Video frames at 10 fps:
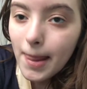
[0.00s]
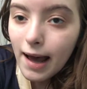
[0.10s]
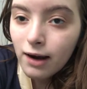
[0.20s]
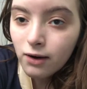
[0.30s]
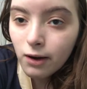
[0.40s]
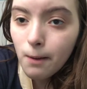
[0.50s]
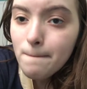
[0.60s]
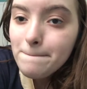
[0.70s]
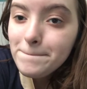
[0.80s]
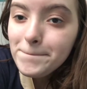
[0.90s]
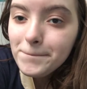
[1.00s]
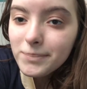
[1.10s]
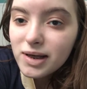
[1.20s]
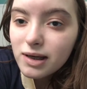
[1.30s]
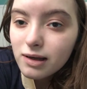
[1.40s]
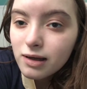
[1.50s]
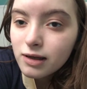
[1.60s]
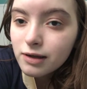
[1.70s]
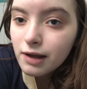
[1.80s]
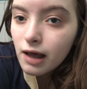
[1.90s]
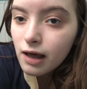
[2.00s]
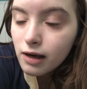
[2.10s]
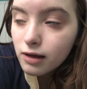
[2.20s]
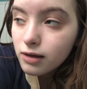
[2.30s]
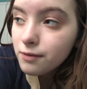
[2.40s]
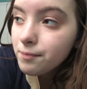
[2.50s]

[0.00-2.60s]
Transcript: I don't know. And then